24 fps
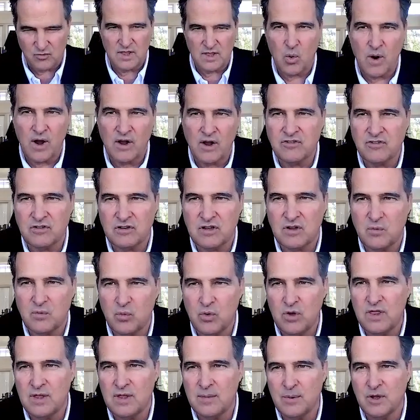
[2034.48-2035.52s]
And that's why
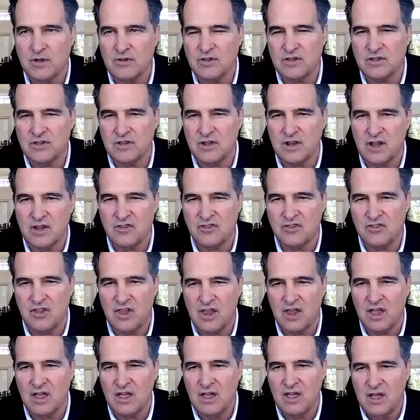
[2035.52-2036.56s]
they take quercetin with
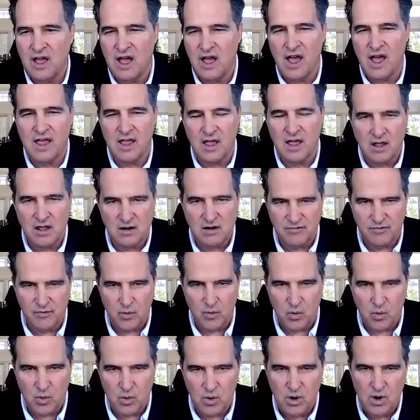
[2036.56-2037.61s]
it because it's a zinc
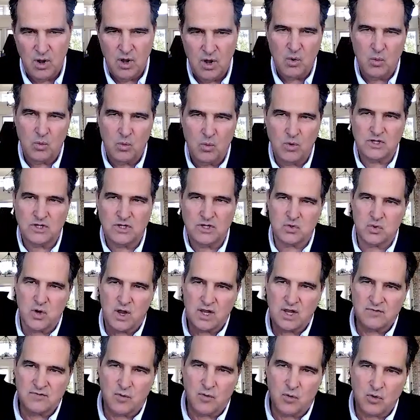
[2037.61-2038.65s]
ionophore,
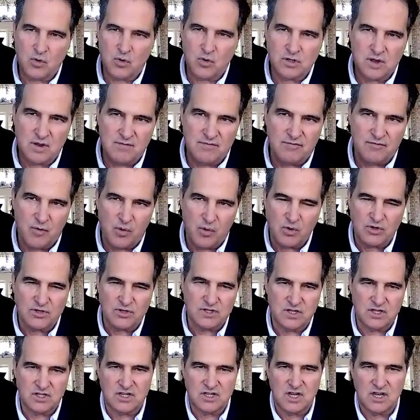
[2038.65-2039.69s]
which transforms and
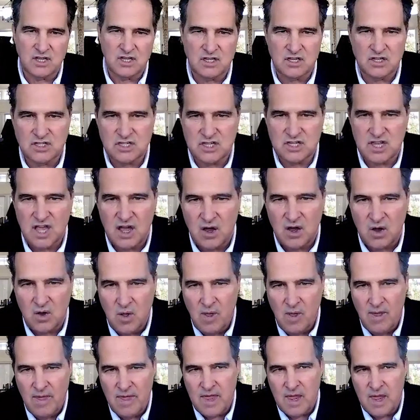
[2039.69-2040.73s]
forces the zinc in the
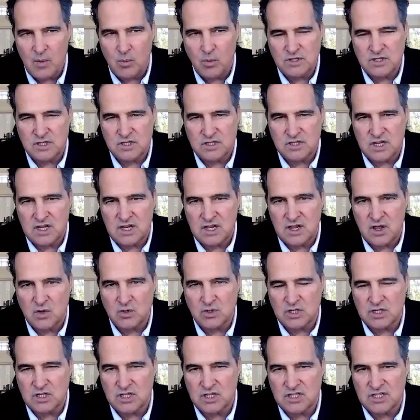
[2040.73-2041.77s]
cell. And once the zinc
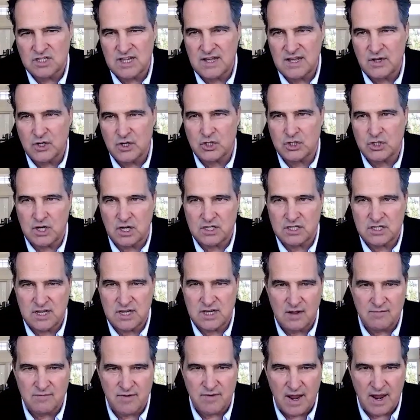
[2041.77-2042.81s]
goes in the cell, it shuts down